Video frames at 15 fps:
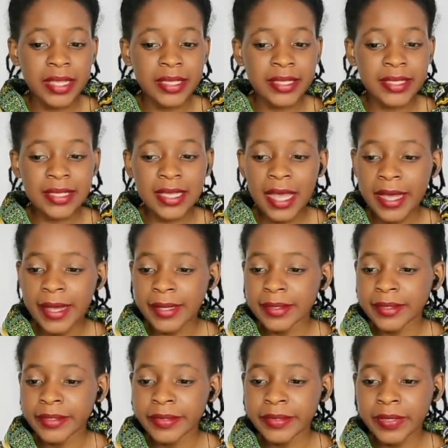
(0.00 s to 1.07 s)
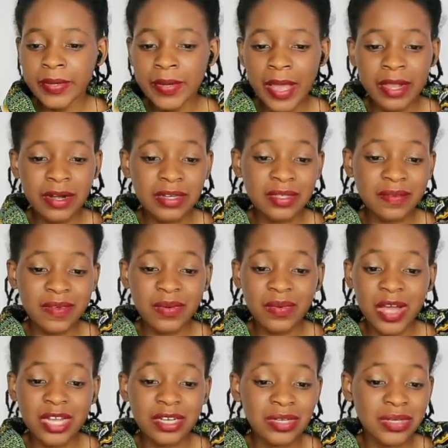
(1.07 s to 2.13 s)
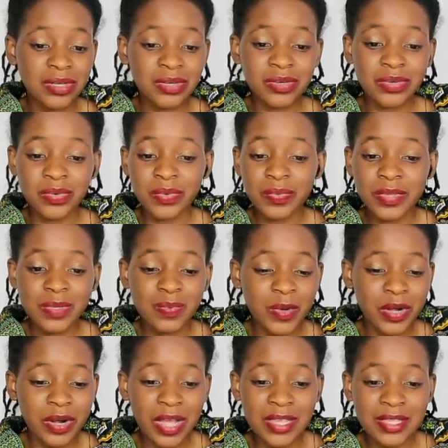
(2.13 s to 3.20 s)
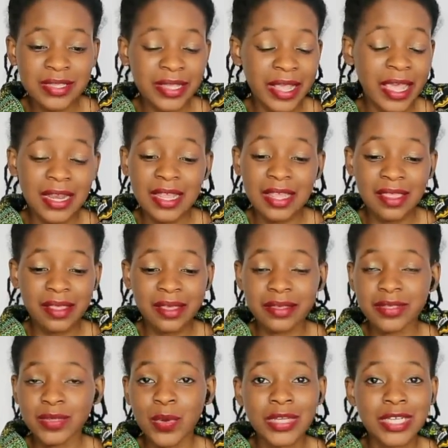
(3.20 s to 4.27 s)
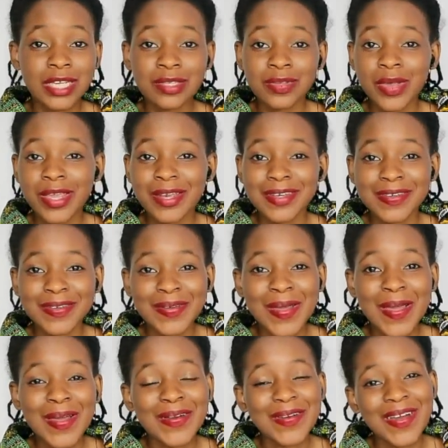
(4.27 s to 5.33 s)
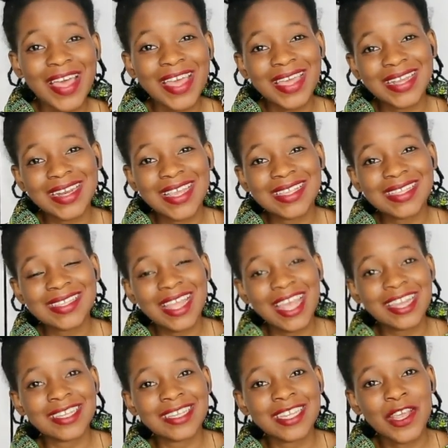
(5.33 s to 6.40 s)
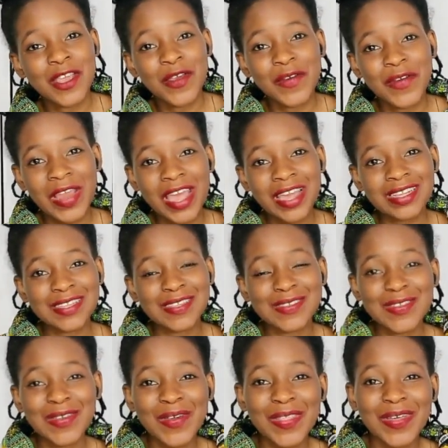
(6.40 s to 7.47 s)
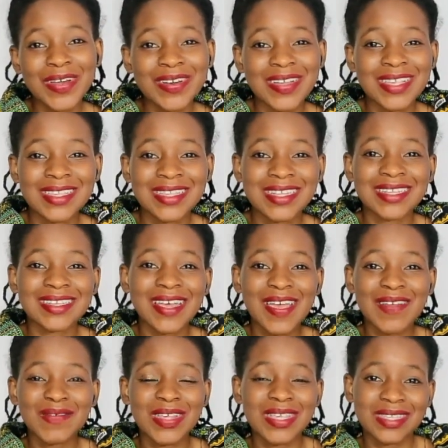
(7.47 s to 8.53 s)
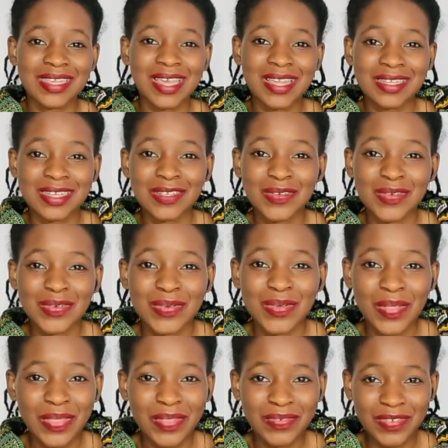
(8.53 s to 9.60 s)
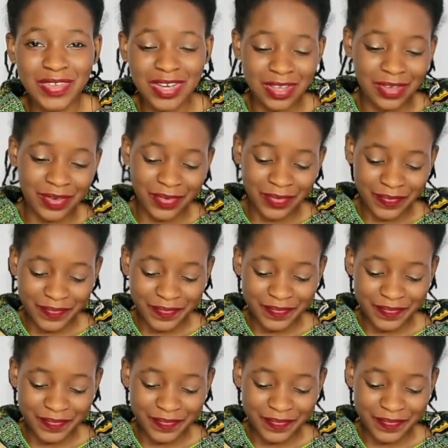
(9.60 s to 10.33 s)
yeah so i don't even want to mispronounce anything so we're just going to go ahead and start reacting so without wasting time let's get into the video